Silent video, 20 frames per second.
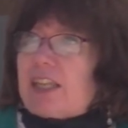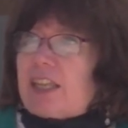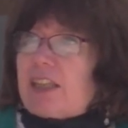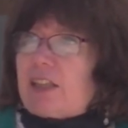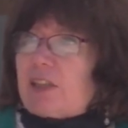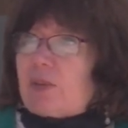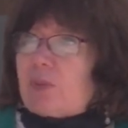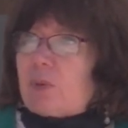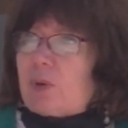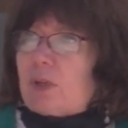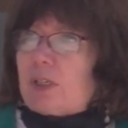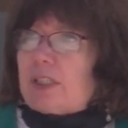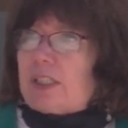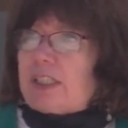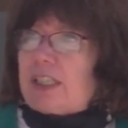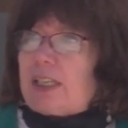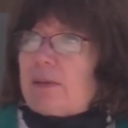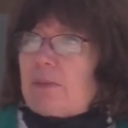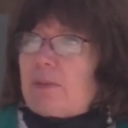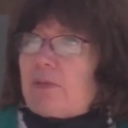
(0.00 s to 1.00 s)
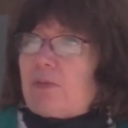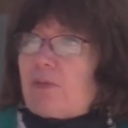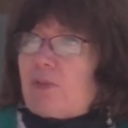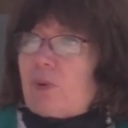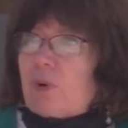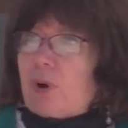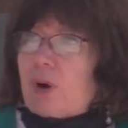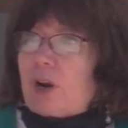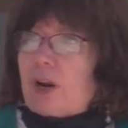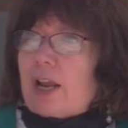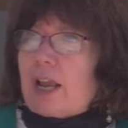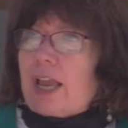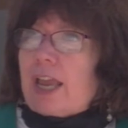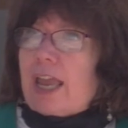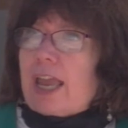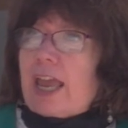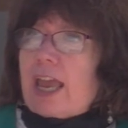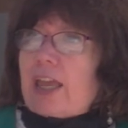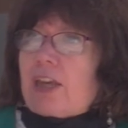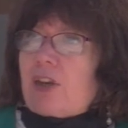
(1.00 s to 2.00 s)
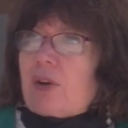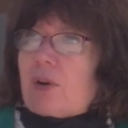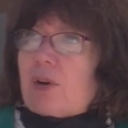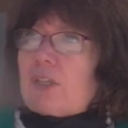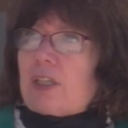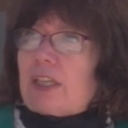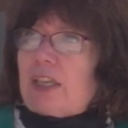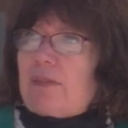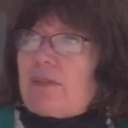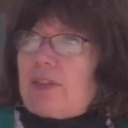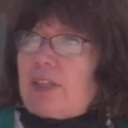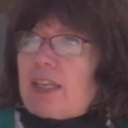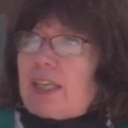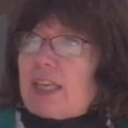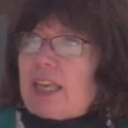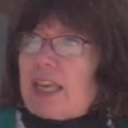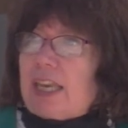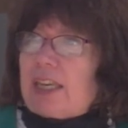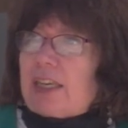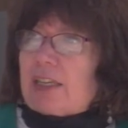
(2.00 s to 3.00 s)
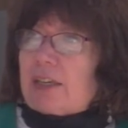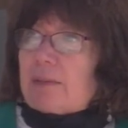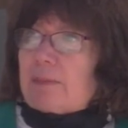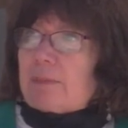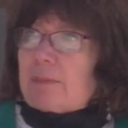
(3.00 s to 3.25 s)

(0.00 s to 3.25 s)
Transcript: this world has seen before, and you are to live in the kingdom.